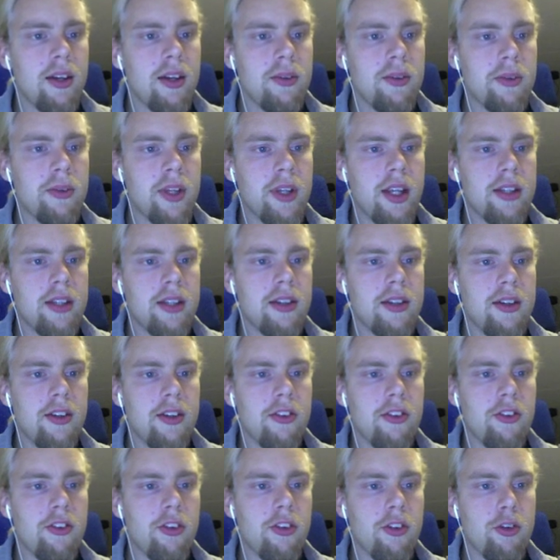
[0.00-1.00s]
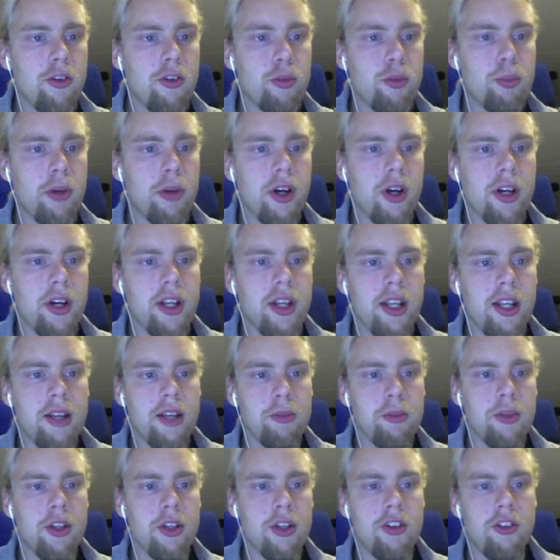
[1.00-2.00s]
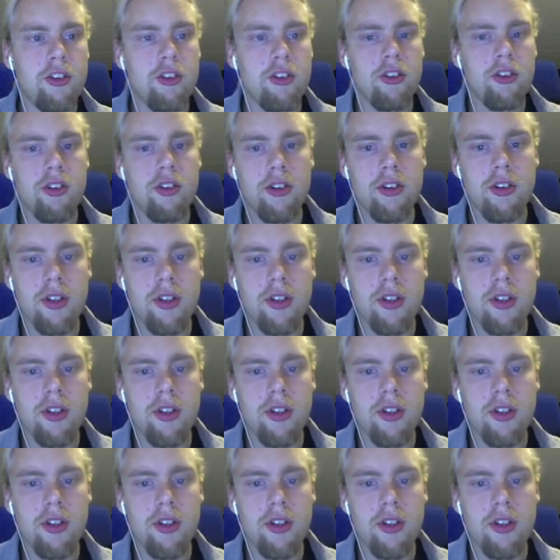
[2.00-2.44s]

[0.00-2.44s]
We get this Spark image